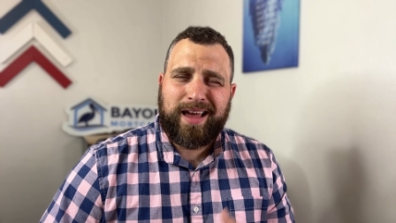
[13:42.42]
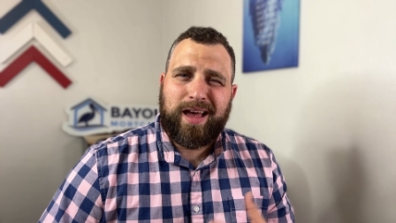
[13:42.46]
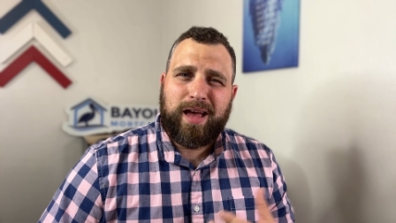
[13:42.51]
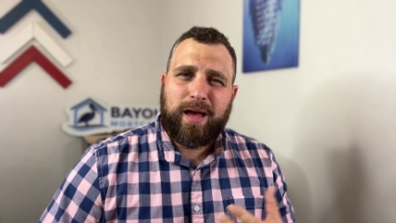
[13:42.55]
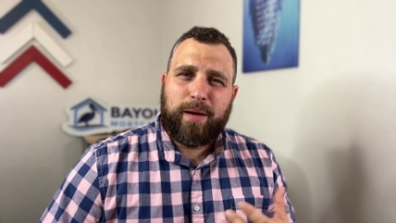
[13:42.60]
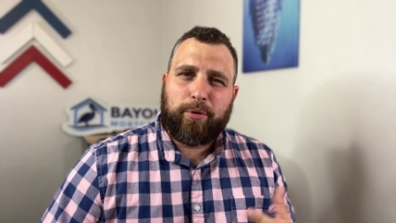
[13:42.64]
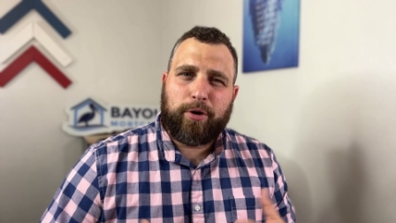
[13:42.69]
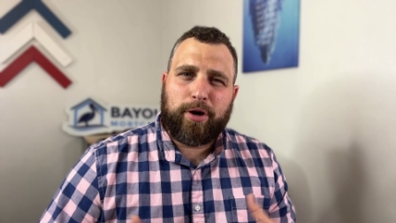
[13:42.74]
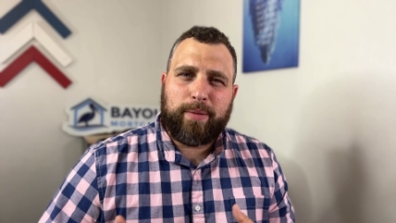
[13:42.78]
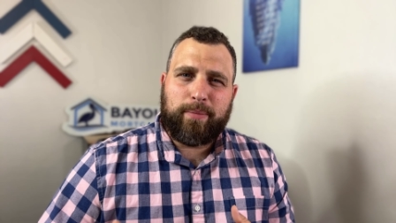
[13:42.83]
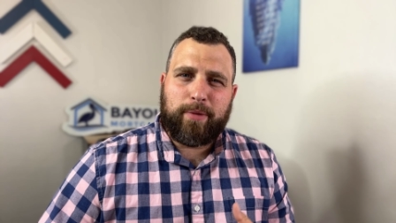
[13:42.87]

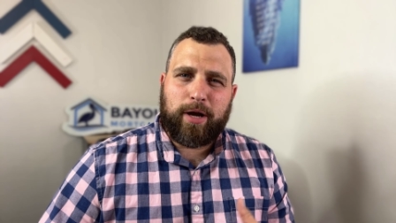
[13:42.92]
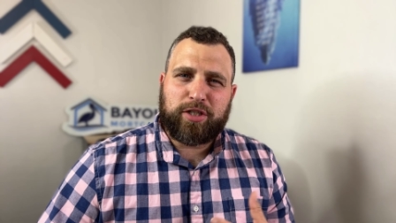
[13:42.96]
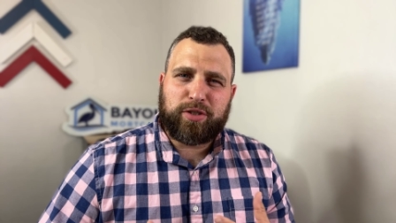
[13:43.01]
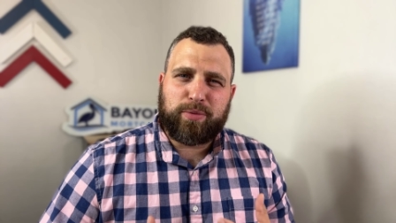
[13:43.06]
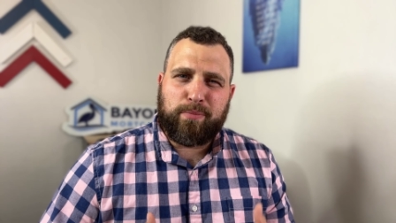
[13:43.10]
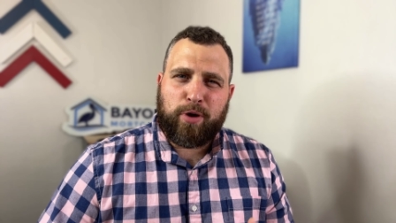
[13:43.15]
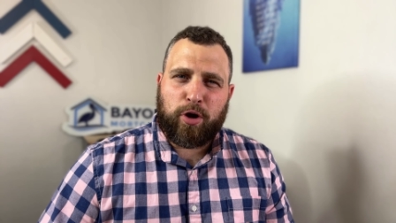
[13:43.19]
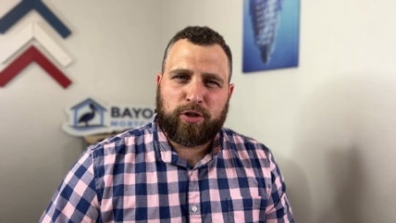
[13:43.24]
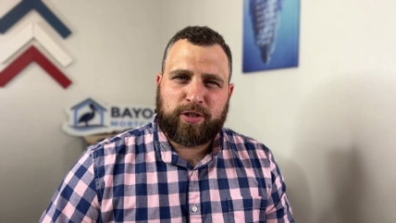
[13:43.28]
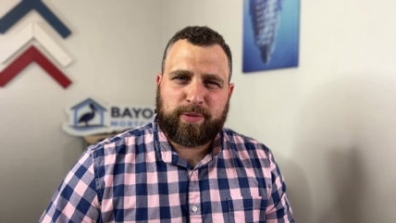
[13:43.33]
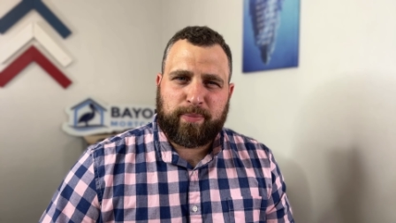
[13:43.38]
Pretty much
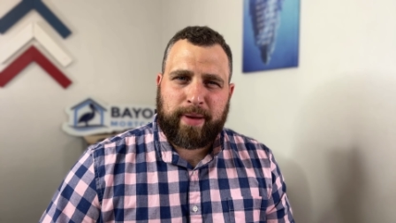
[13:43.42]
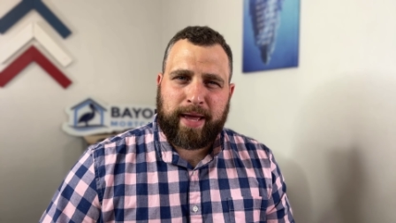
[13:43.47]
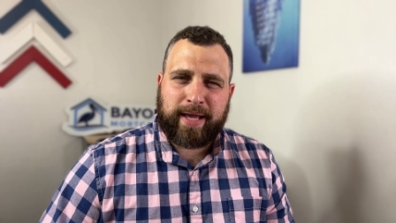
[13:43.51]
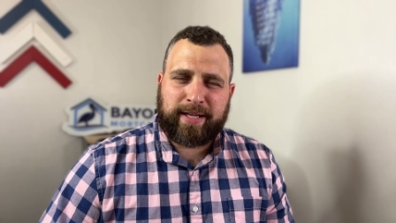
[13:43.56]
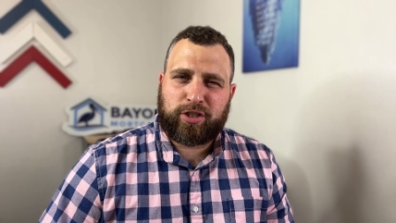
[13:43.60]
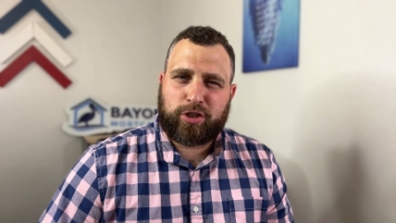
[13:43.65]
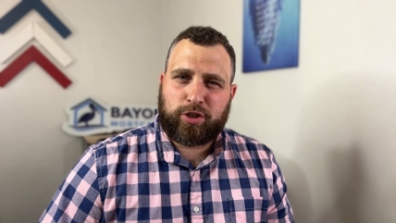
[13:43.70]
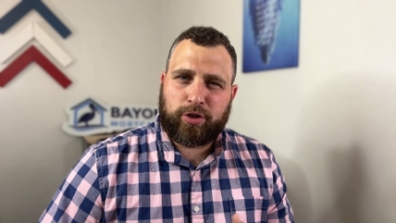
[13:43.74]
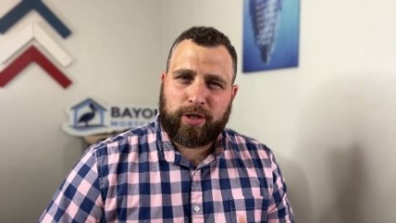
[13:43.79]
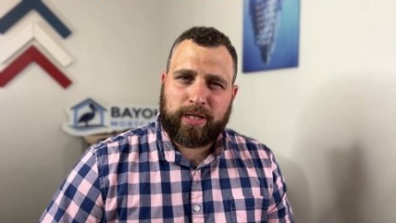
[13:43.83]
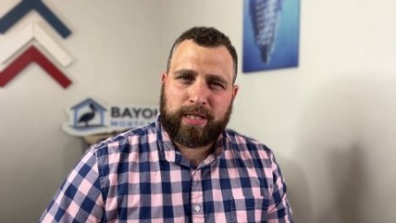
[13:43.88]
most
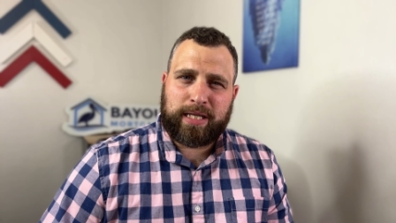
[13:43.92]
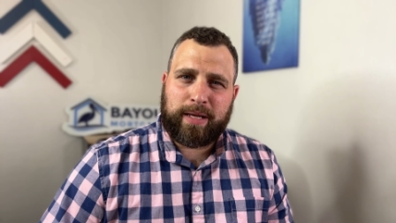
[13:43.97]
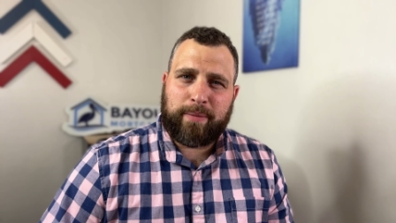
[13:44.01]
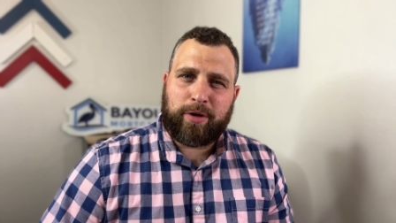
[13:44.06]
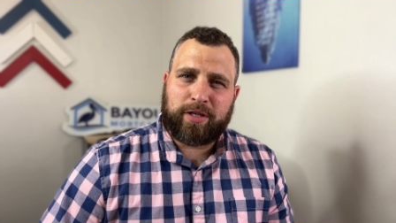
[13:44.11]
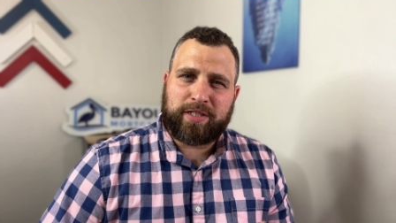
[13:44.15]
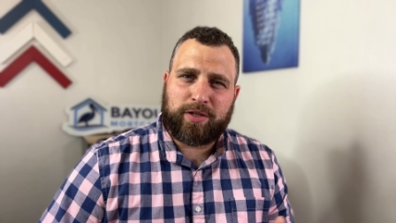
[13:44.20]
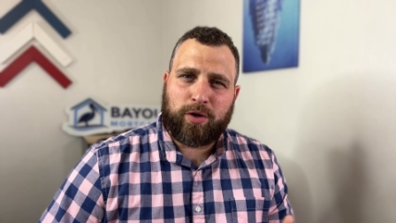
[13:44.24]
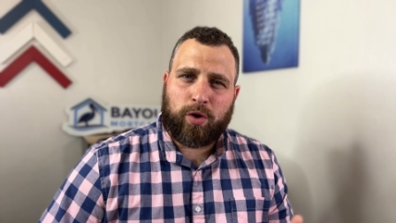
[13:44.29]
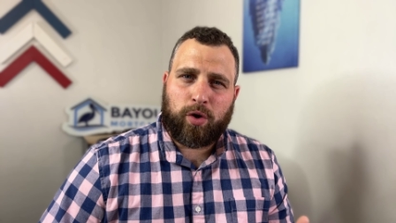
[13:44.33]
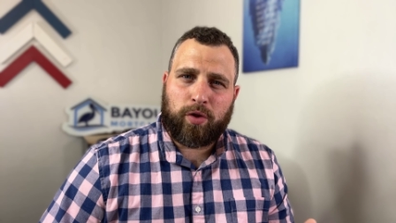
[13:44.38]
banks treat them
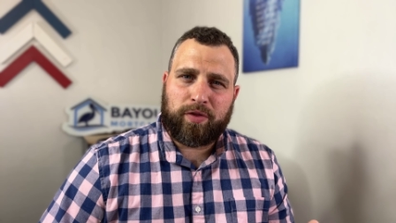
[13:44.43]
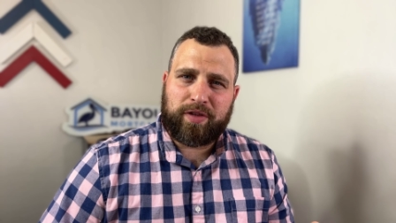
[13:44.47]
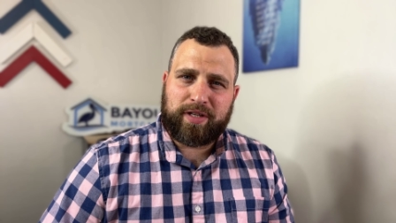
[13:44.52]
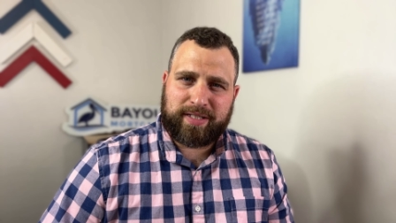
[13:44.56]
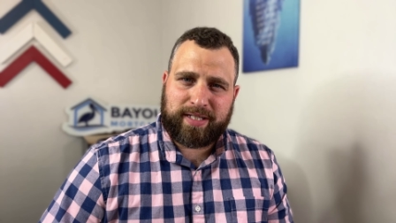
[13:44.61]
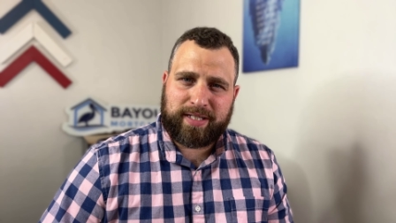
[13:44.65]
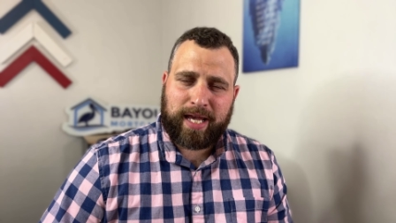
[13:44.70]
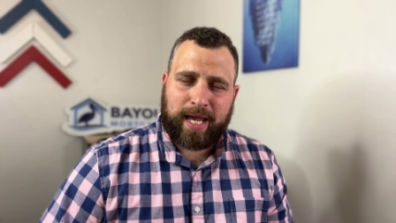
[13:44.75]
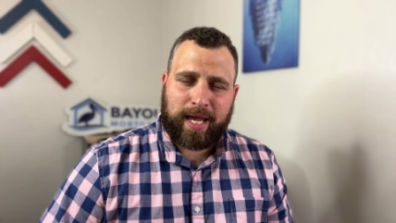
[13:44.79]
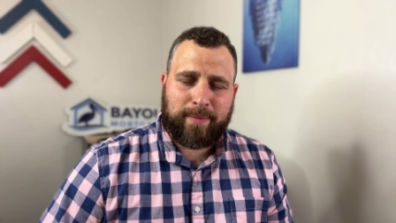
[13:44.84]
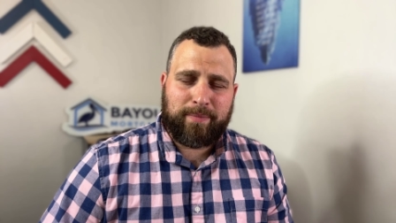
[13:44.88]
as all the
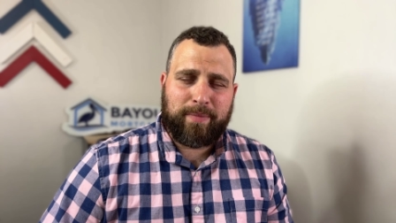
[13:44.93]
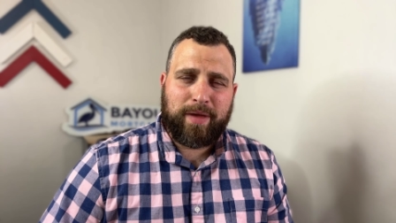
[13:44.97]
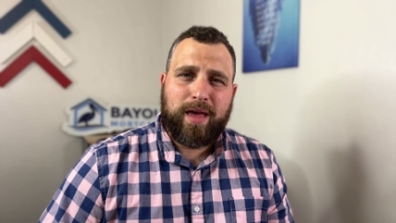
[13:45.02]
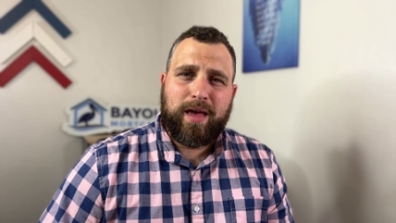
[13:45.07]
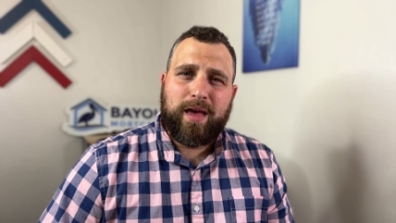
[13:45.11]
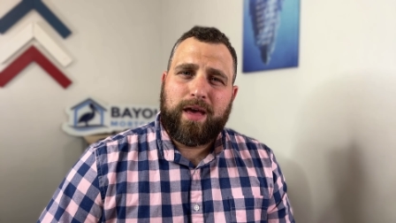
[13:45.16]
same.